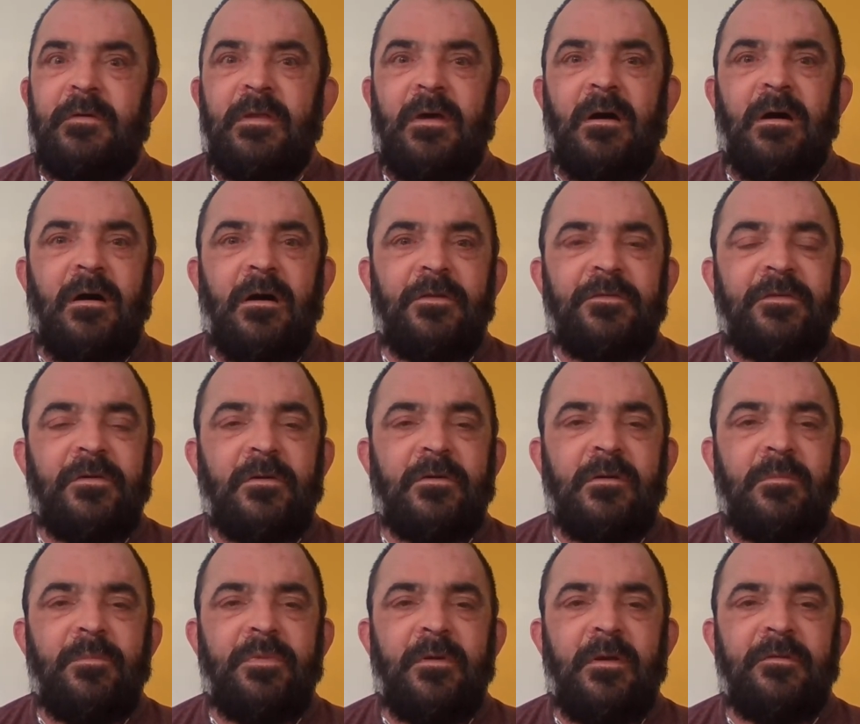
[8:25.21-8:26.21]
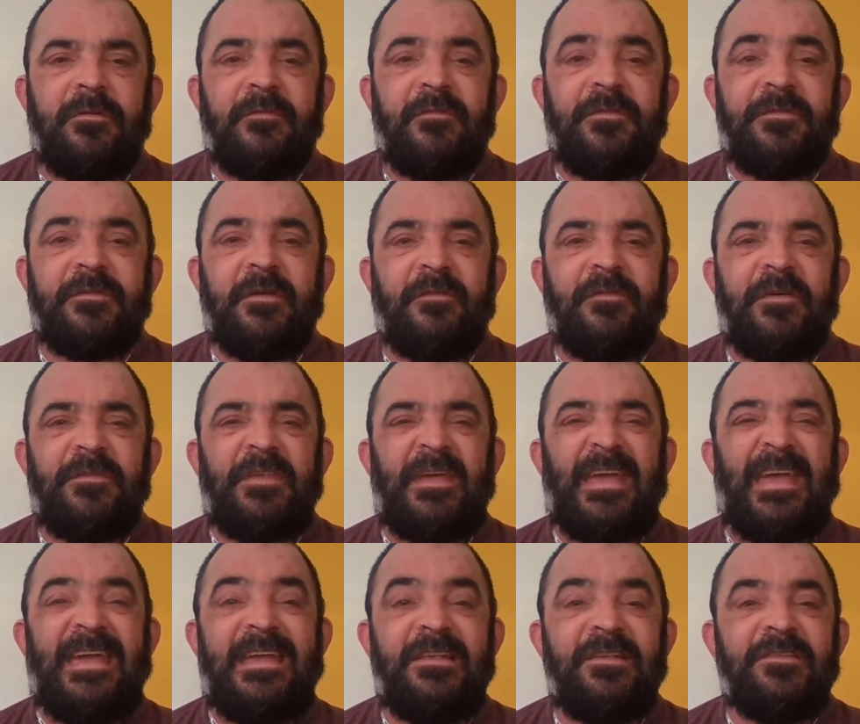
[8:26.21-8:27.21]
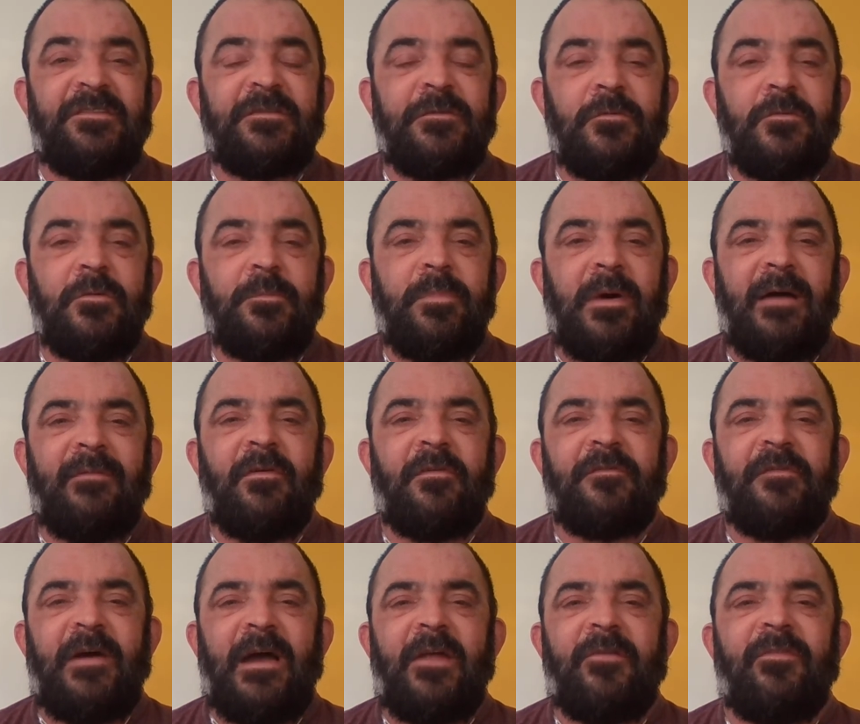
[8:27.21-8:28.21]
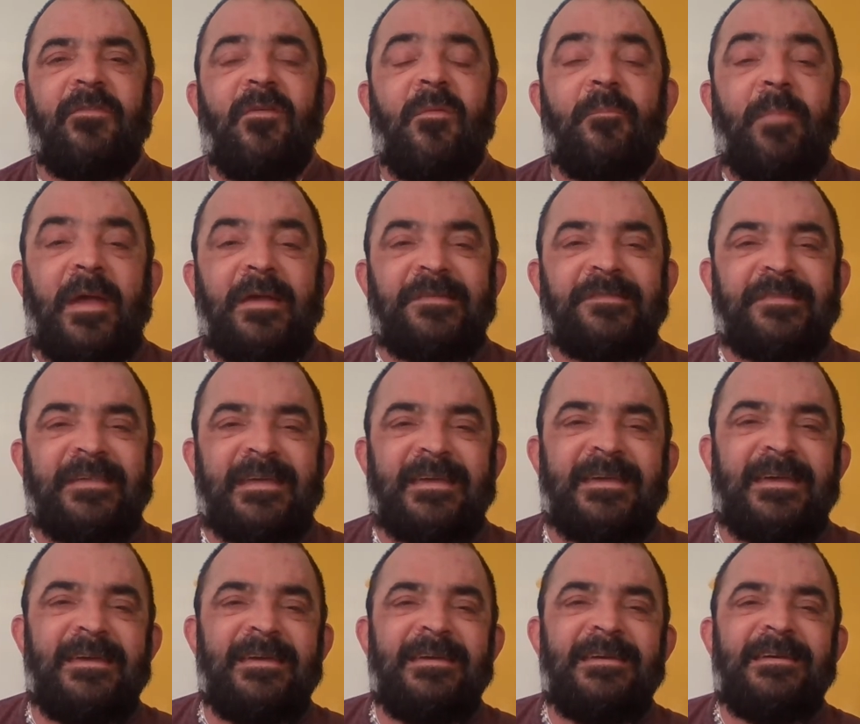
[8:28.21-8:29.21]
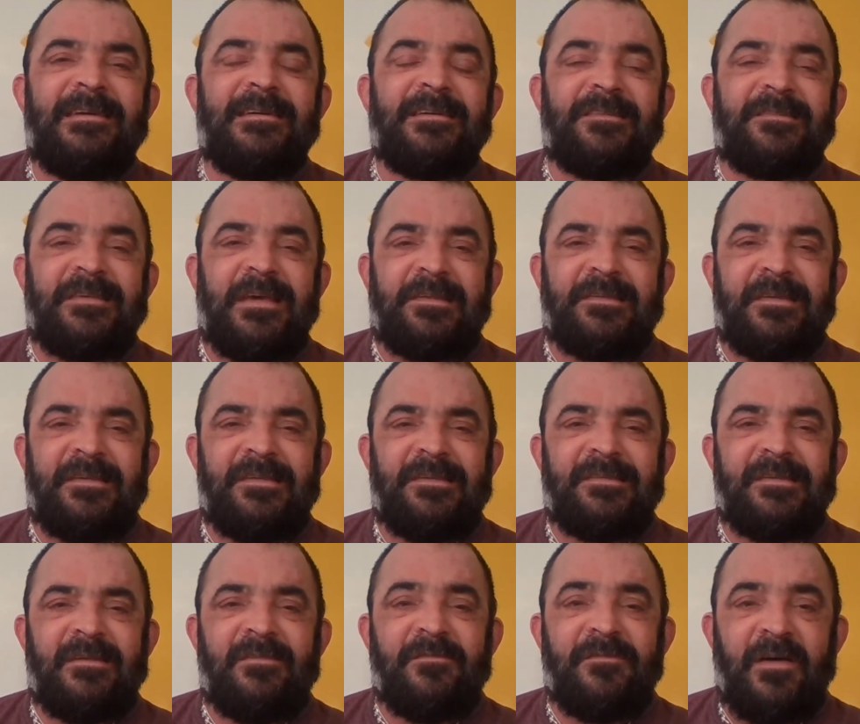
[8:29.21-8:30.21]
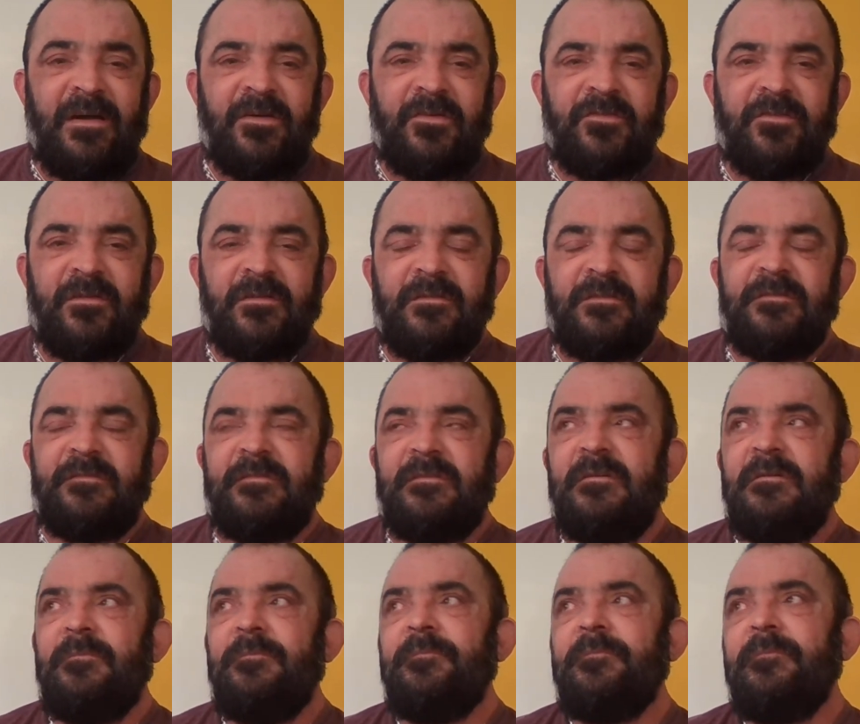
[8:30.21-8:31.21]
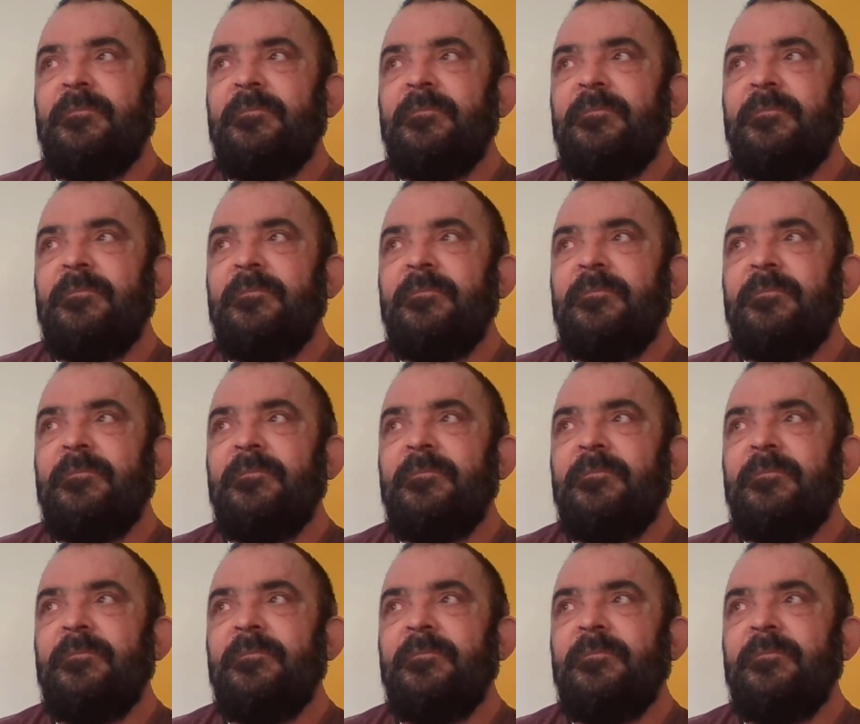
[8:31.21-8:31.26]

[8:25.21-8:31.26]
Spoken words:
Enhance your computer, the stuff that's installed by the factory, the basic settings and functions.